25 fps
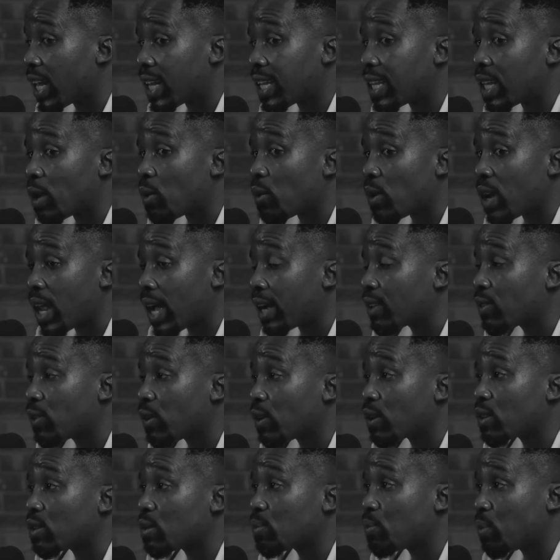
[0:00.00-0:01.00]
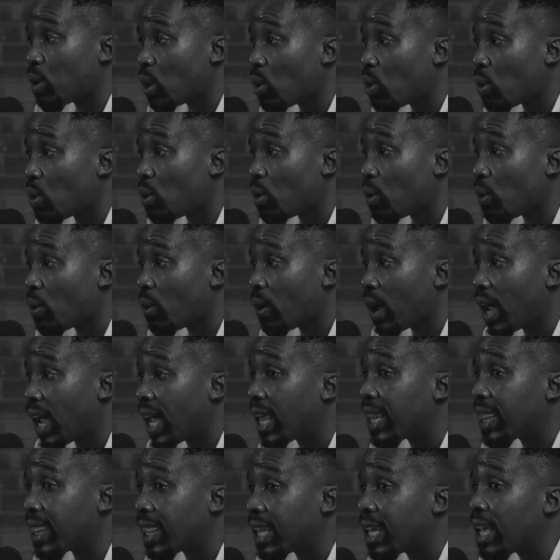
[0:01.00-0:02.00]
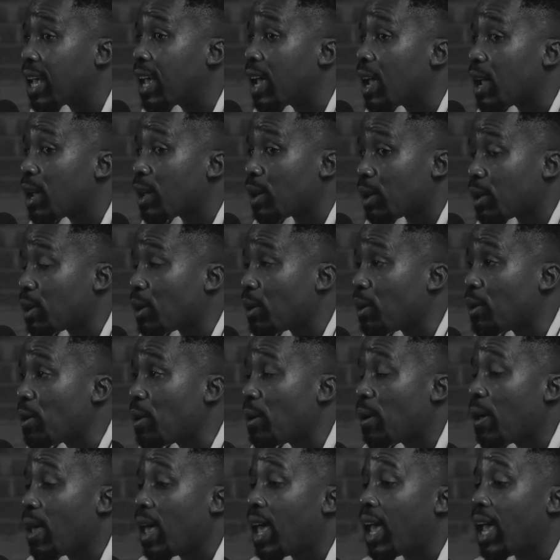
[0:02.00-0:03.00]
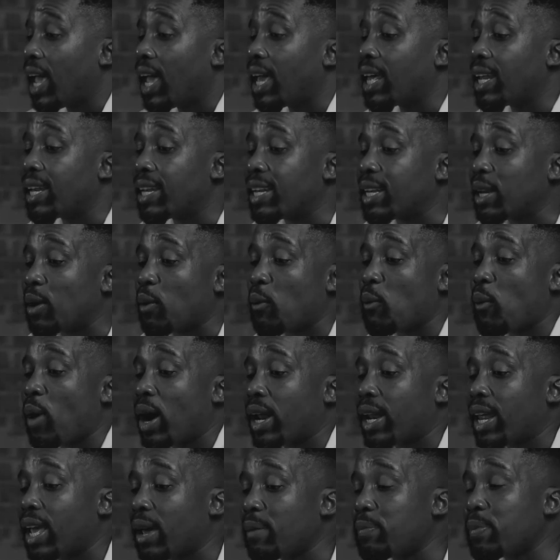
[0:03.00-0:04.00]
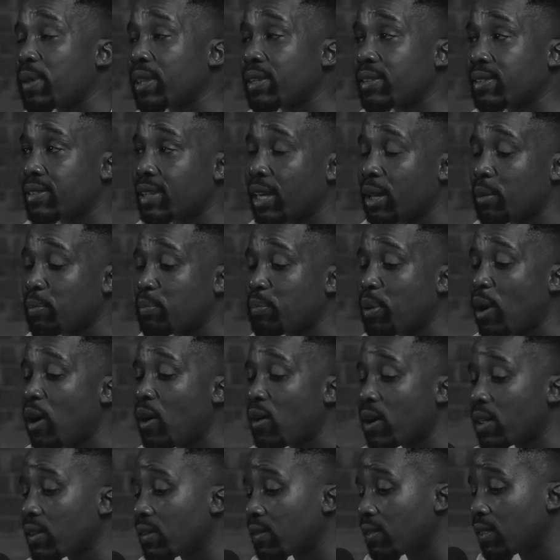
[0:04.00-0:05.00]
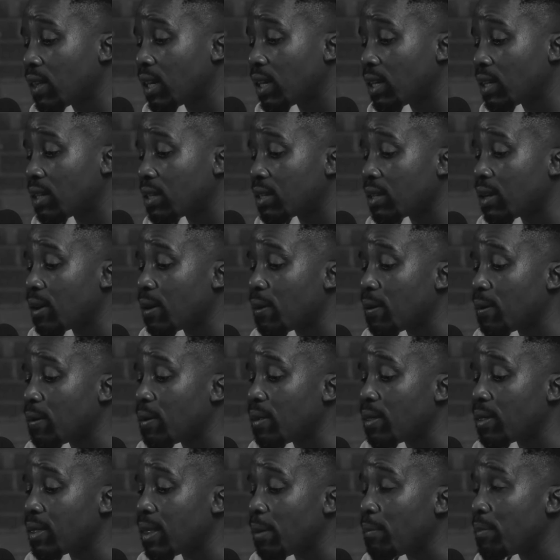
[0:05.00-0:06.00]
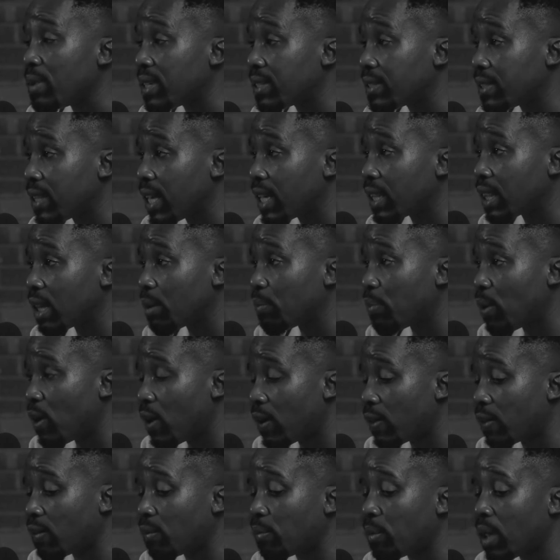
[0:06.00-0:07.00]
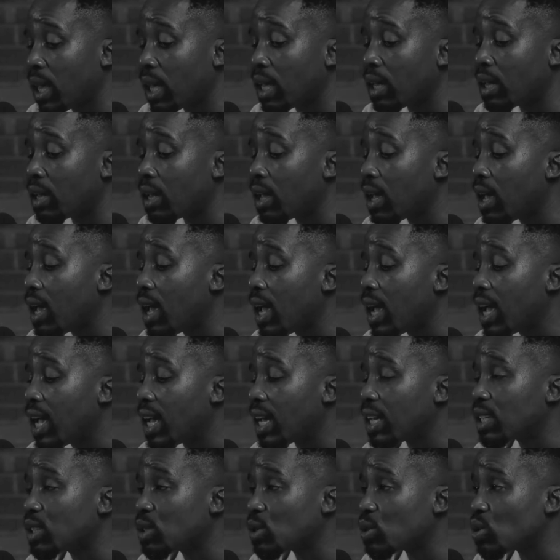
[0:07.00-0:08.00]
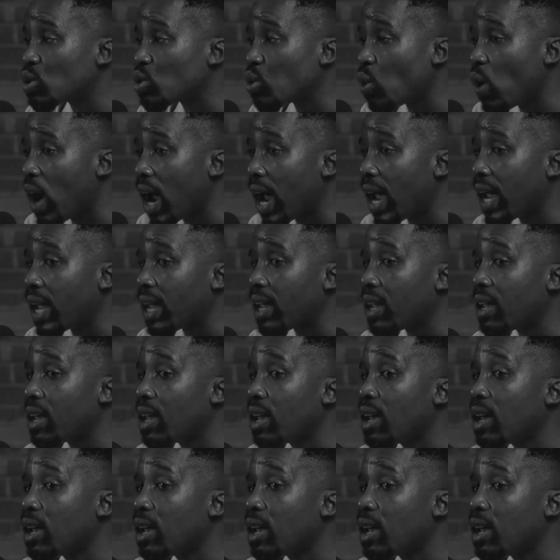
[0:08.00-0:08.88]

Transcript: and they would like to explore. And, and what happens is that the mistake that parents make is to try